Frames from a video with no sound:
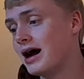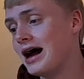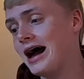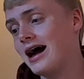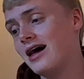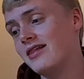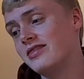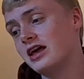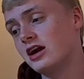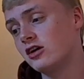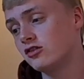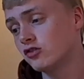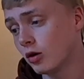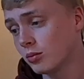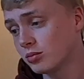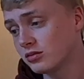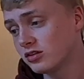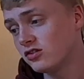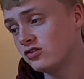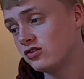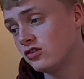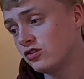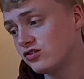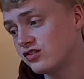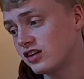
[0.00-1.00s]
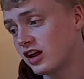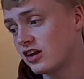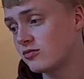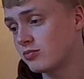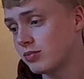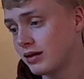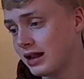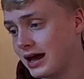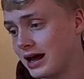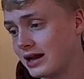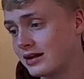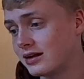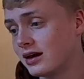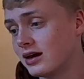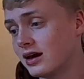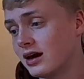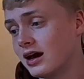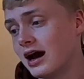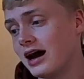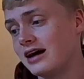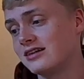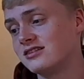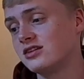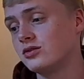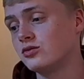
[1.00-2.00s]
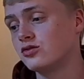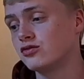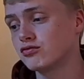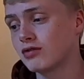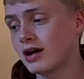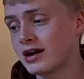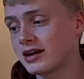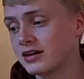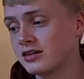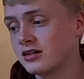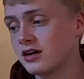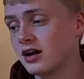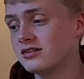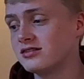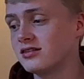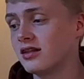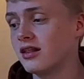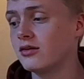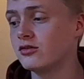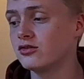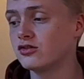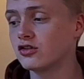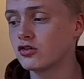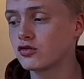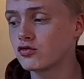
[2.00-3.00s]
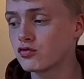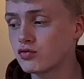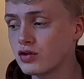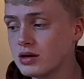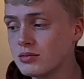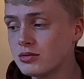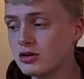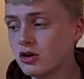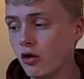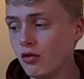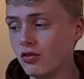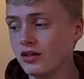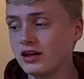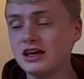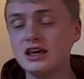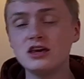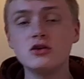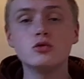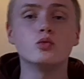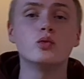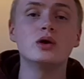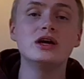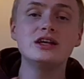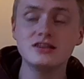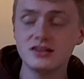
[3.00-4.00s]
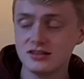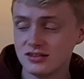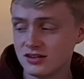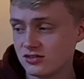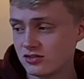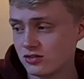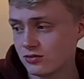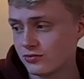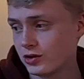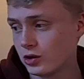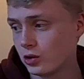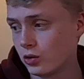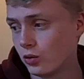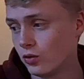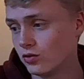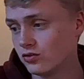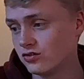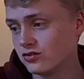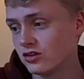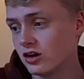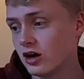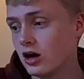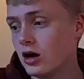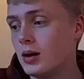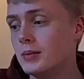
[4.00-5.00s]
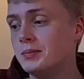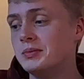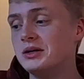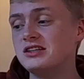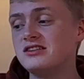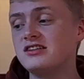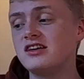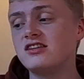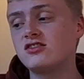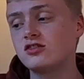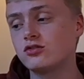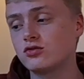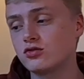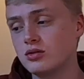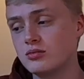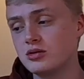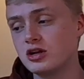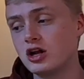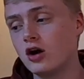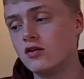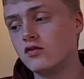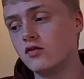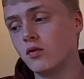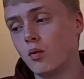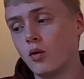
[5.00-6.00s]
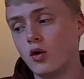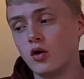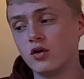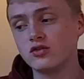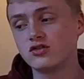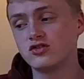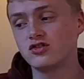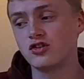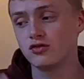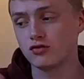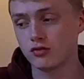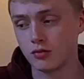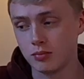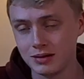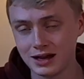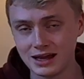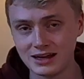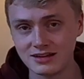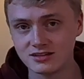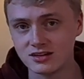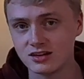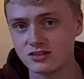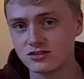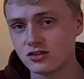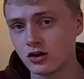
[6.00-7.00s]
And they adopted a two-stage plan as it was recognised that there was agreement on the key weaknesses of the Lords, but disagreement over what should replace it.